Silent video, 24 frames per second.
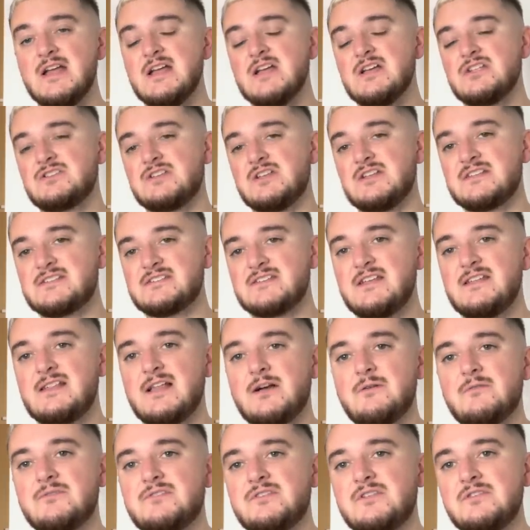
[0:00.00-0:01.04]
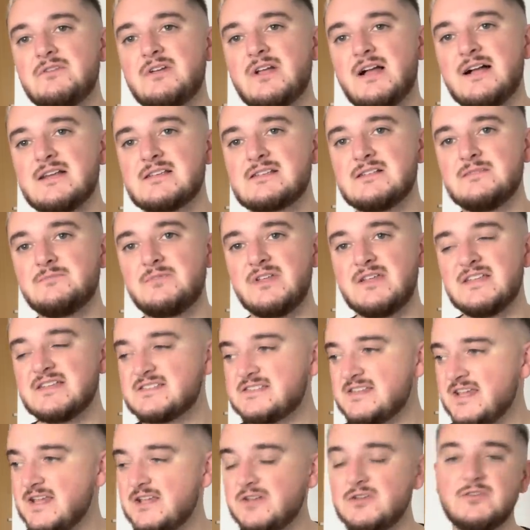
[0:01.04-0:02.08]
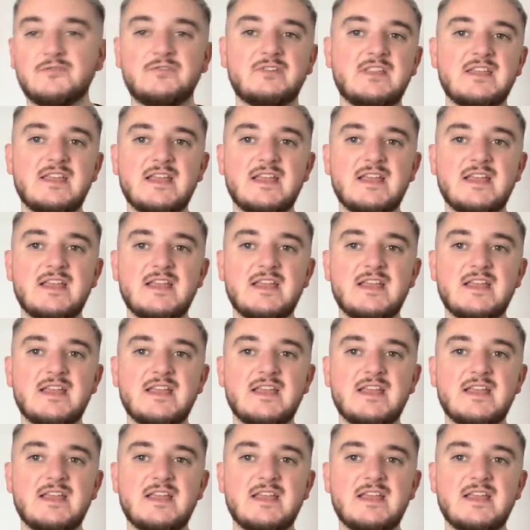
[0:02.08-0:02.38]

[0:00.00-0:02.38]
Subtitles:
So you'd see that with Newcastle, but you see it over the